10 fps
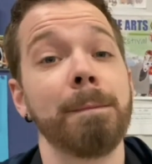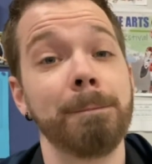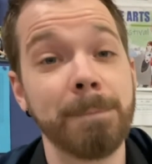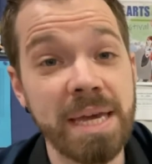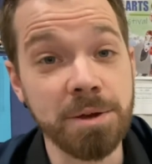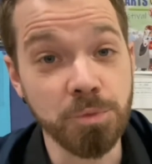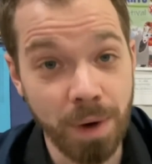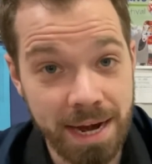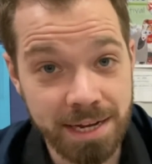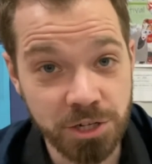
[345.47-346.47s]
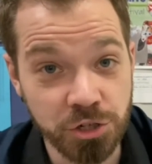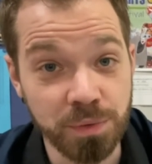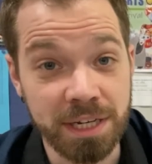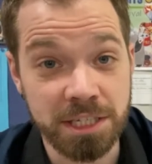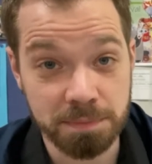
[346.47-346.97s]
Be ready to
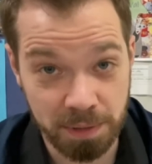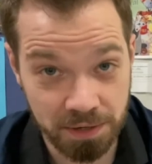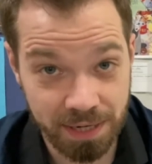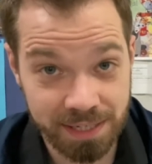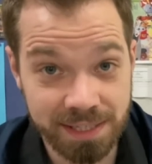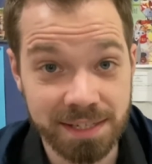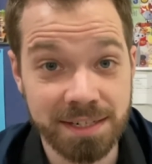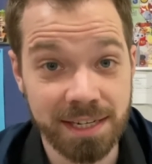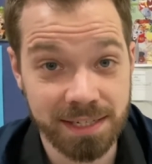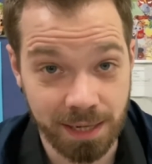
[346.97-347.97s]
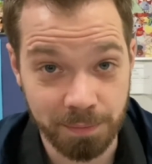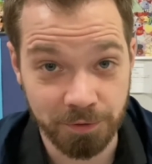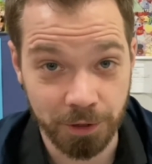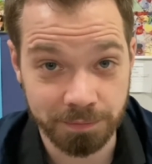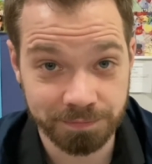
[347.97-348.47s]
experience discomfort.